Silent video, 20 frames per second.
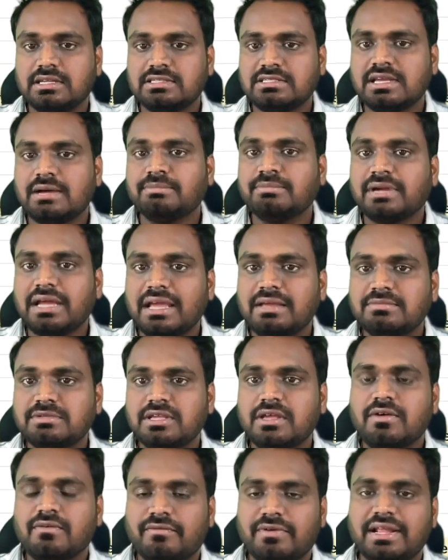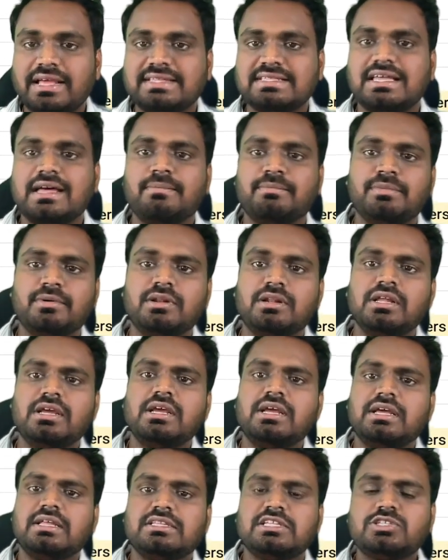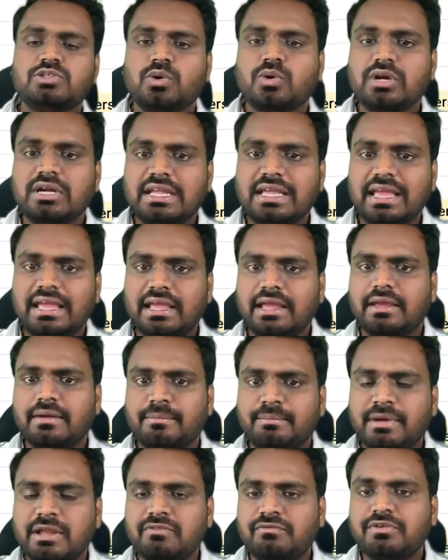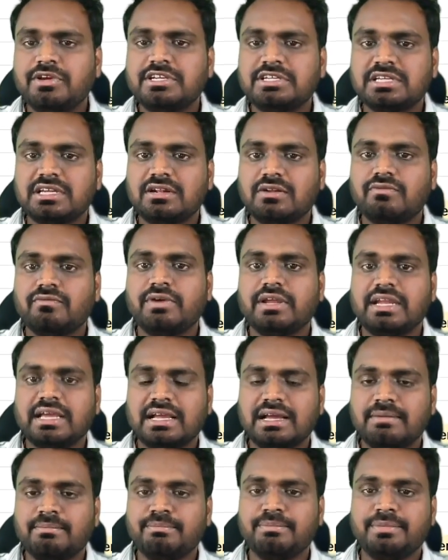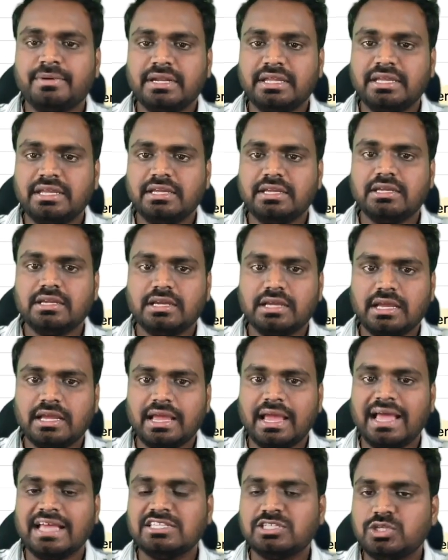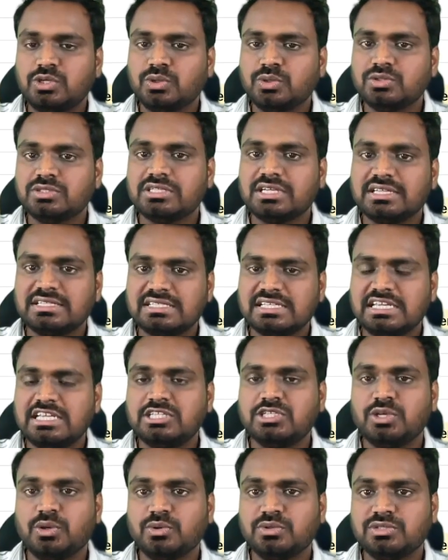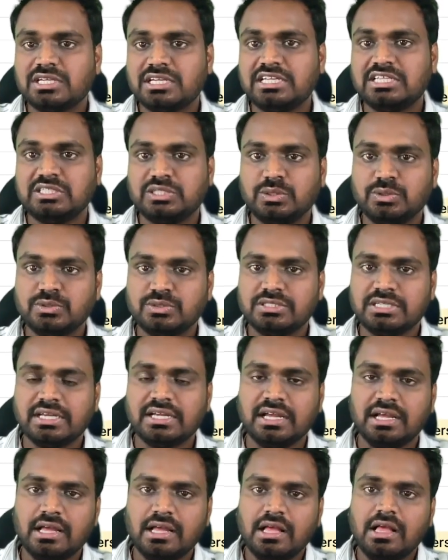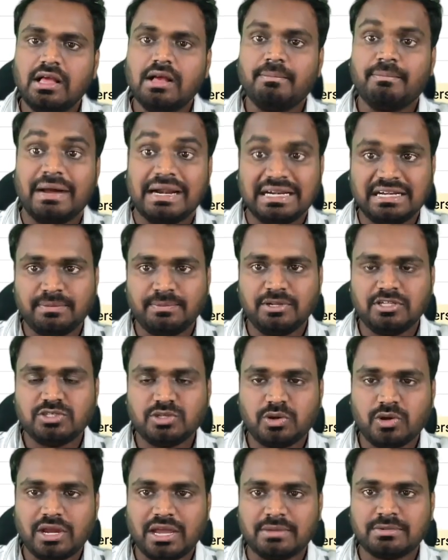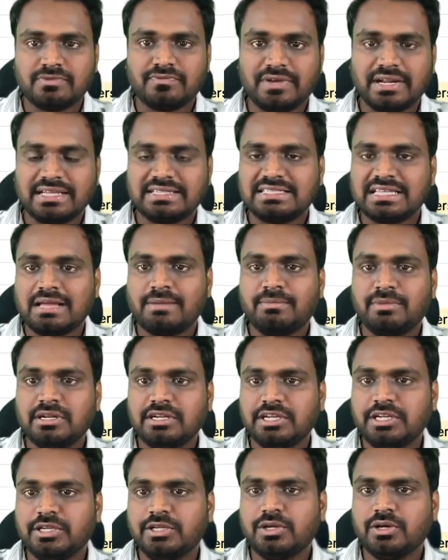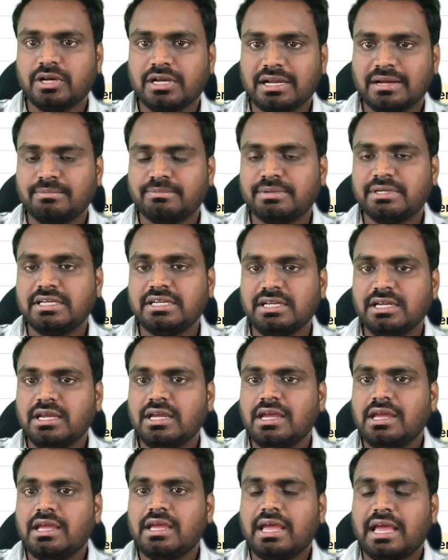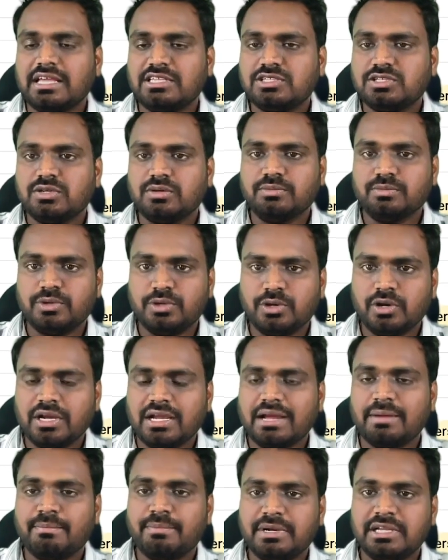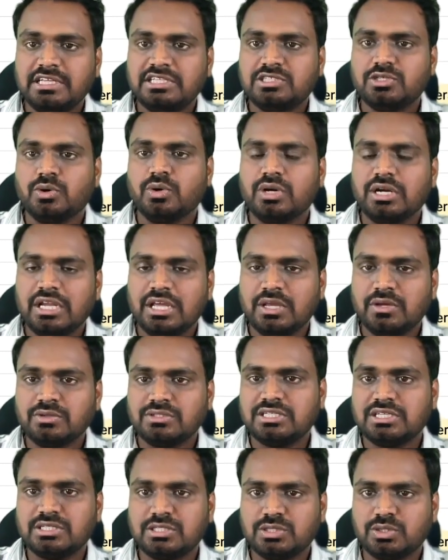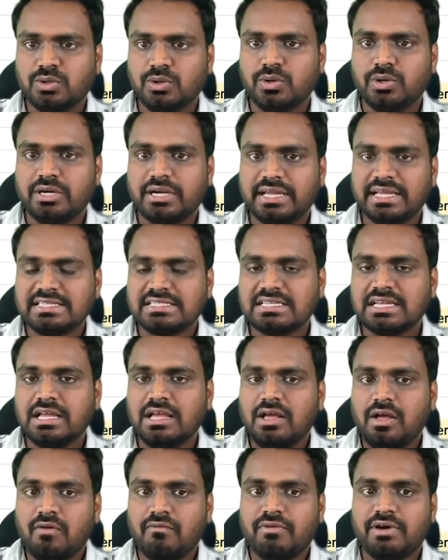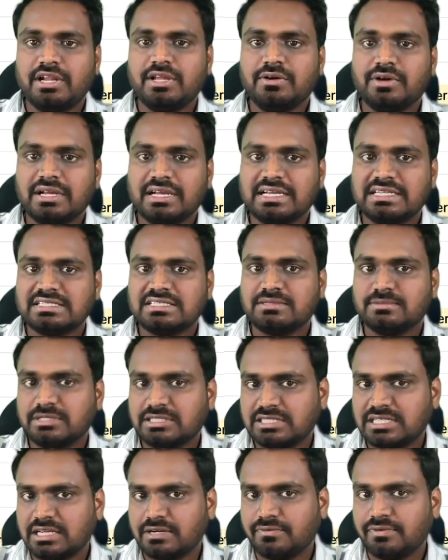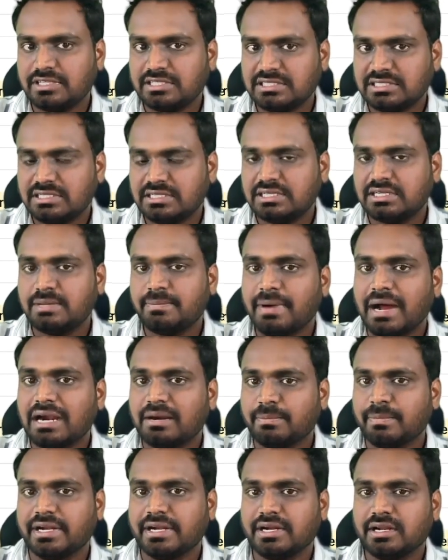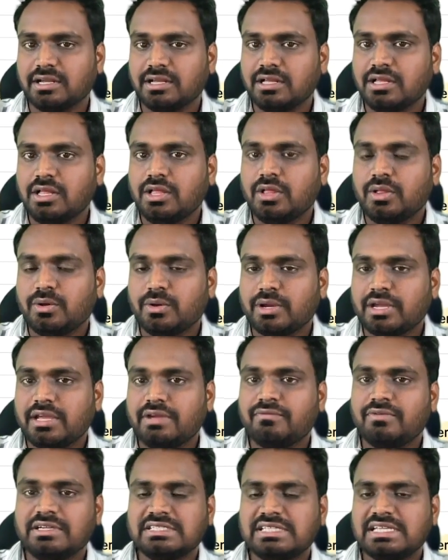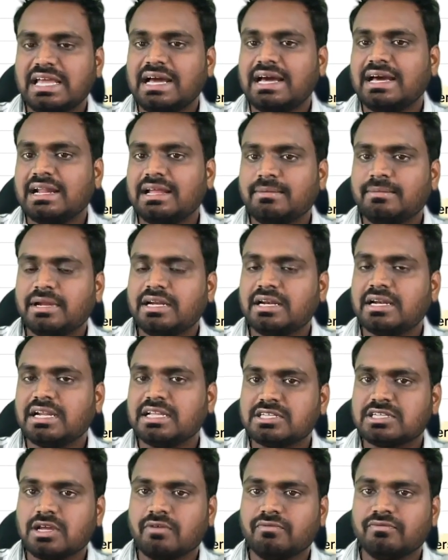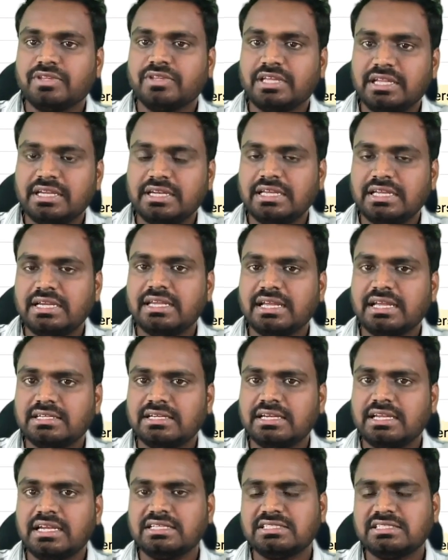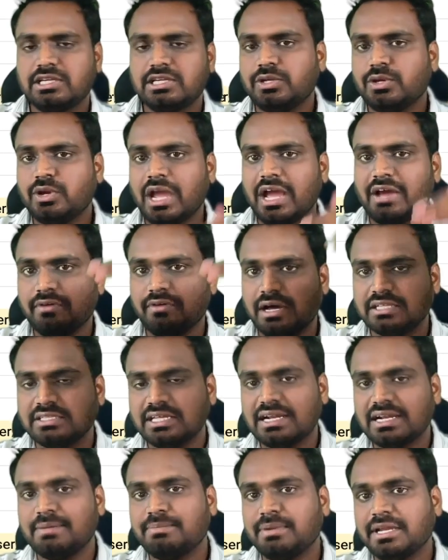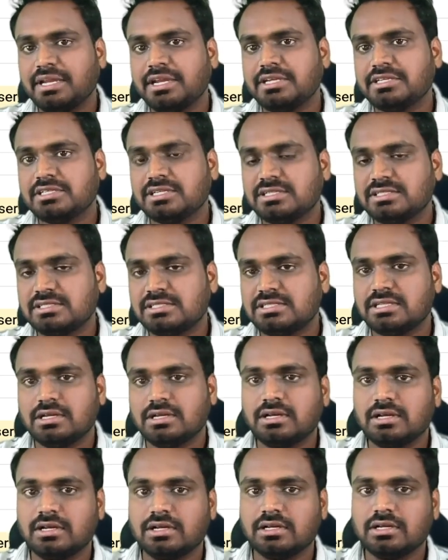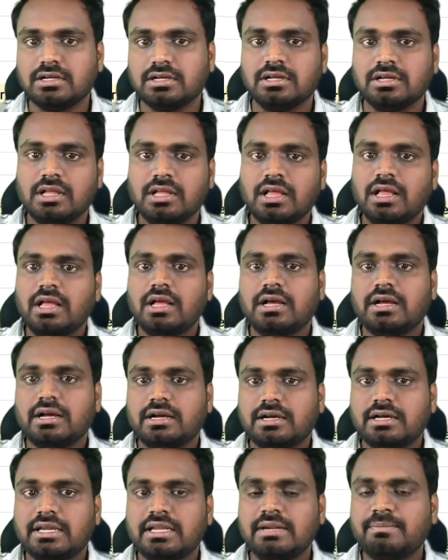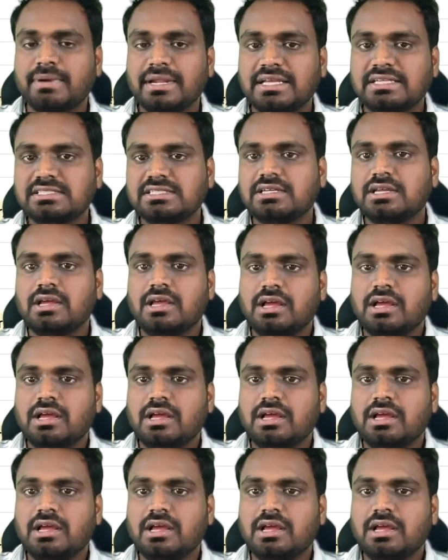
Sometimes, for example, this only beneficial when a company has users, each user is using multiple Zoho apps. For example, in your company, assume your company is only using Zoho Desk for your customer service department. Okay, for CRM and rest of the needs, you have other applications in place.